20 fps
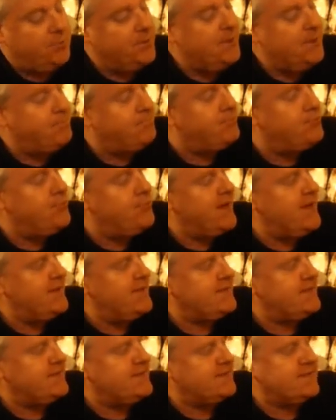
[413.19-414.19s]
but it
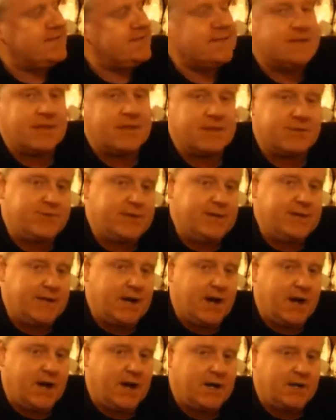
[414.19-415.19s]
brings the
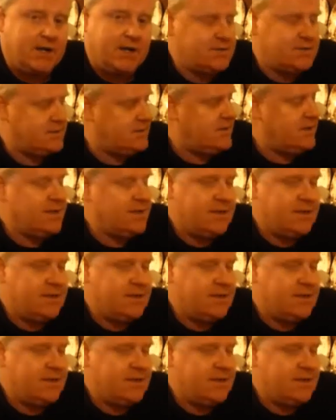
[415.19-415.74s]
3 cards